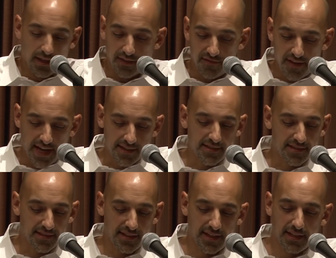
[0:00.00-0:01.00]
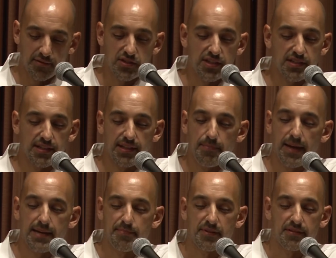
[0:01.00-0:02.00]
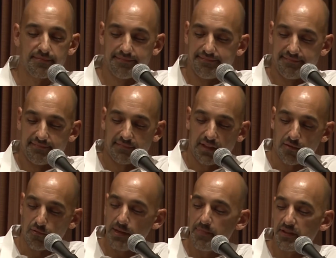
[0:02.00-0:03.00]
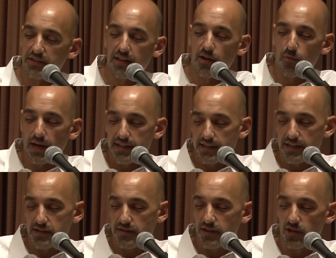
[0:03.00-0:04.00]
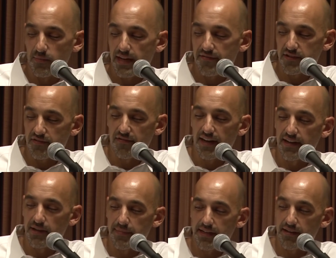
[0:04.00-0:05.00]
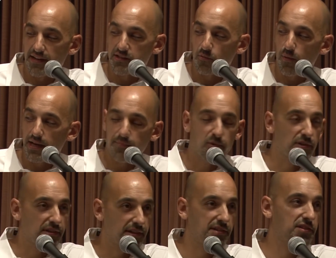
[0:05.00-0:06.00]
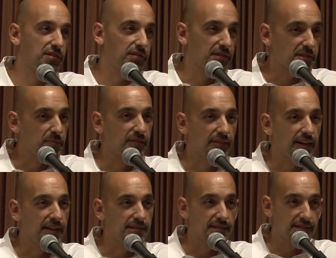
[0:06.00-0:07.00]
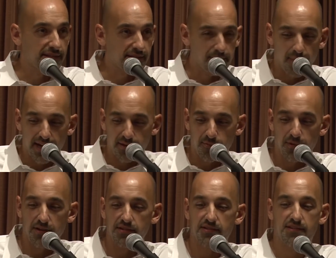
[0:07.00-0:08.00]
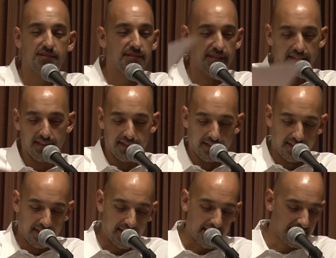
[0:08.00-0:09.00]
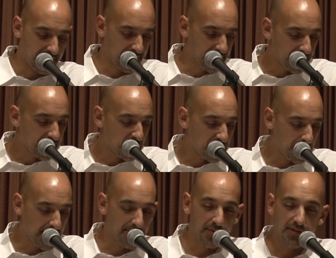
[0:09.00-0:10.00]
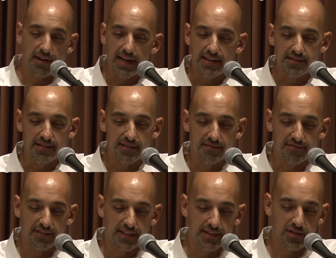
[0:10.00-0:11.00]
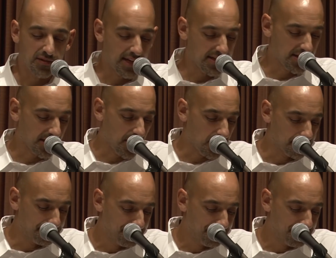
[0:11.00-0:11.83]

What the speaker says: In fact, it was just in the paper. Rebuilding a wine country home after fire may cost way more than insurance provides. This isn't my words. That's newspaper as of 2 days ago.